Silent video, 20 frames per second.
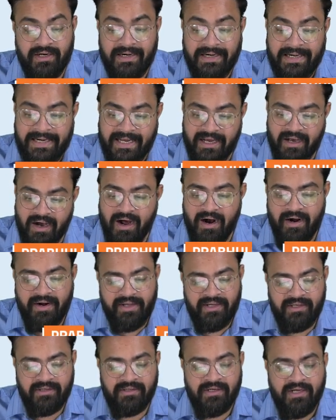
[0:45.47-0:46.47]

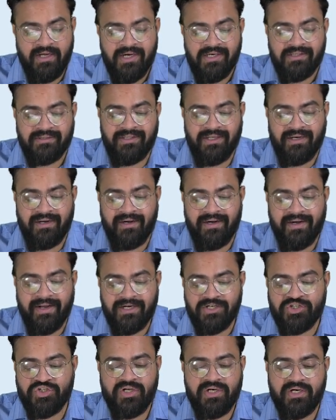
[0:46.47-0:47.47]
regarding the
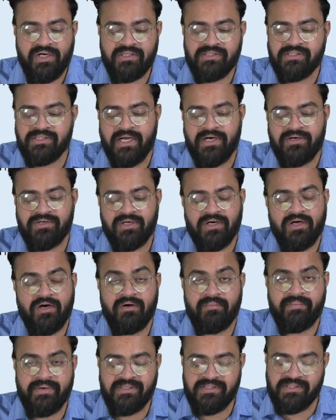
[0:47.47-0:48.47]
reduction in a central
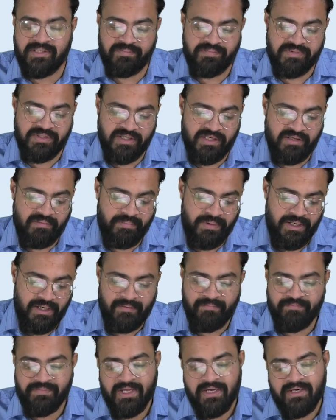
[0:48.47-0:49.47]
government subsidy bill.
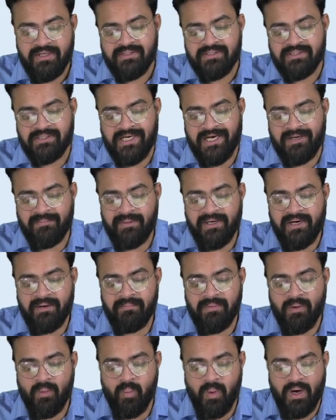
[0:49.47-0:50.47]
Statement
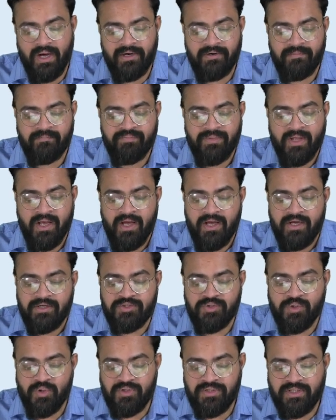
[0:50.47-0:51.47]
number 1,
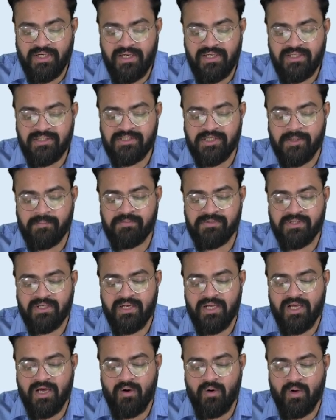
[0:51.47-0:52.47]
total
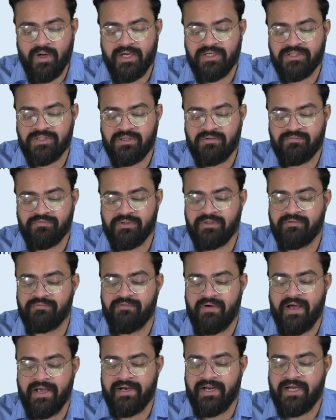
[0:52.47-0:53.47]
subsidy allocation for the
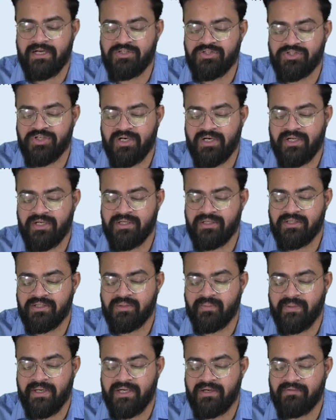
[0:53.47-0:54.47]
financial year
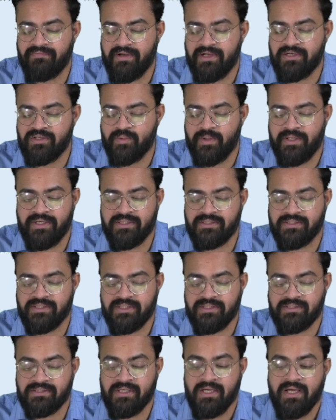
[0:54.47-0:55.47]

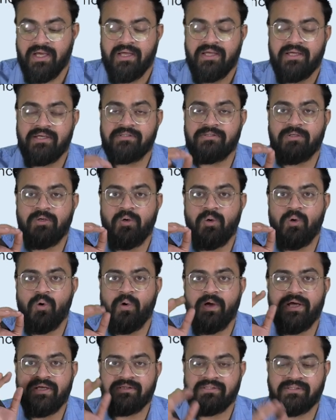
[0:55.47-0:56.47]
25-26 is
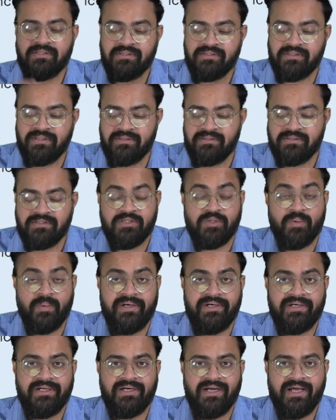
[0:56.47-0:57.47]
lowest since
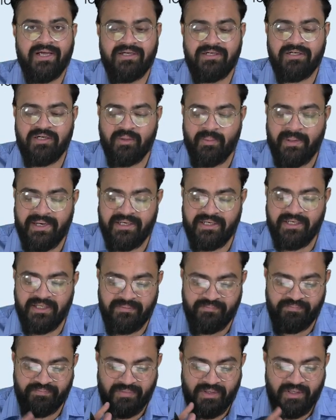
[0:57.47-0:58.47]
29-20.
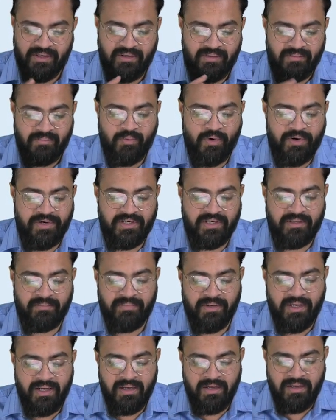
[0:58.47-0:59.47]
Point
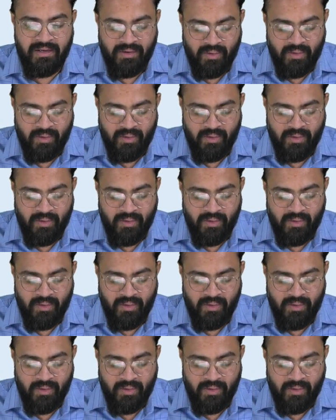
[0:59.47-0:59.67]
number